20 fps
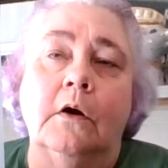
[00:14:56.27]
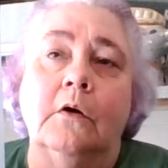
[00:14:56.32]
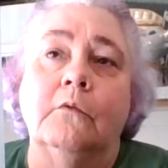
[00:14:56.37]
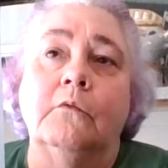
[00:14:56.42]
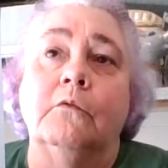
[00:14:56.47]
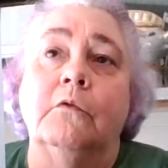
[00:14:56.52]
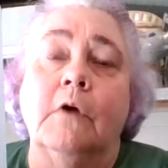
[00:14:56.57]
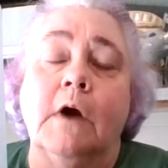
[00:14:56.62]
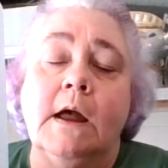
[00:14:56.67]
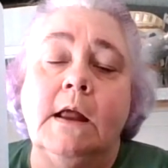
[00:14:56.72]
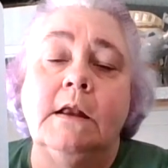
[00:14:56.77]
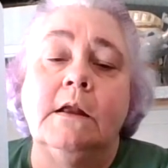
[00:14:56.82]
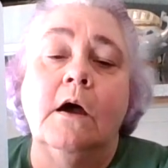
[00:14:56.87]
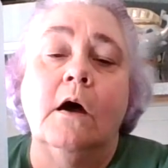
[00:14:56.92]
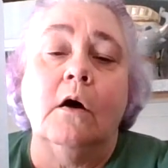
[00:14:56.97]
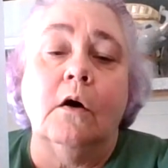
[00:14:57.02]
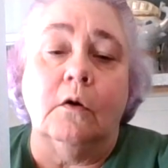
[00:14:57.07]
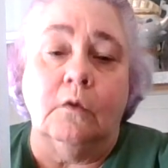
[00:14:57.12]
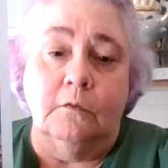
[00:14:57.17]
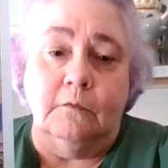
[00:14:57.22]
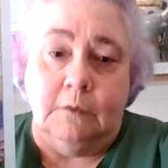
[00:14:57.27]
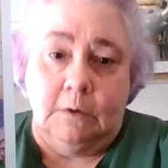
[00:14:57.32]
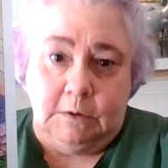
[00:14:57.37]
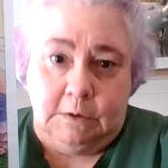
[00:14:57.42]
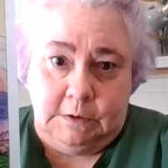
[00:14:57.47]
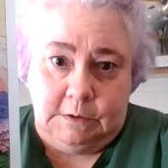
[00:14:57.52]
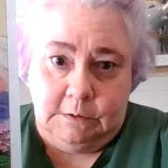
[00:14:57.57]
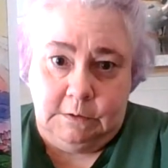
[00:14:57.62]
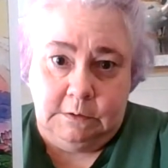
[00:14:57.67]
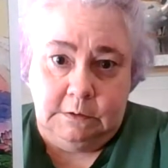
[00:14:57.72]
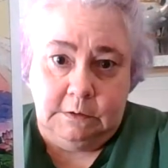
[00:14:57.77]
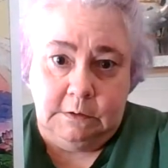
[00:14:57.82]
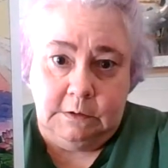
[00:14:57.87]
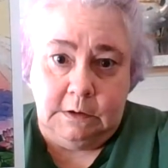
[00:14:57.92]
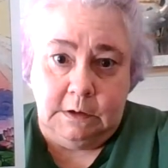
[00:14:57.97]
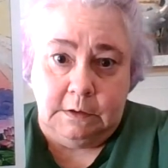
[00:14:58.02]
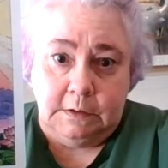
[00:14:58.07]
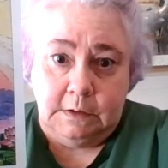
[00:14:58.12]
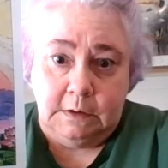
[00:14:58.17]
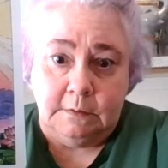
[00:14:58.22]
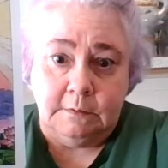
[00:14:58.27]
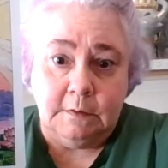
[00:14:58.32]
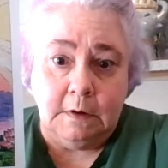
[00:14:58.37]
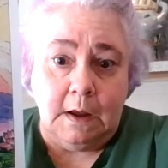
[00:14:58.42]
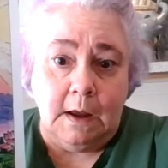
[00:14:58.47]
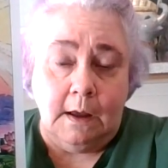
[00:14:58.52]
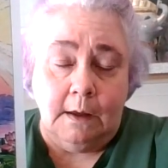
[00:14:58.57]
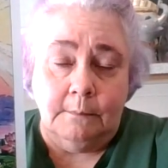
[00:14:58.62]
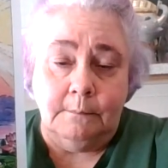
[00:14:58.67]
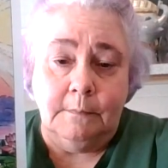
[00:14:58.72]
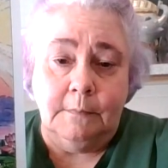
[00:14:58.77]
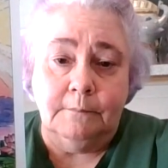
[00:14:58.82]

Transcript: run over in this cup.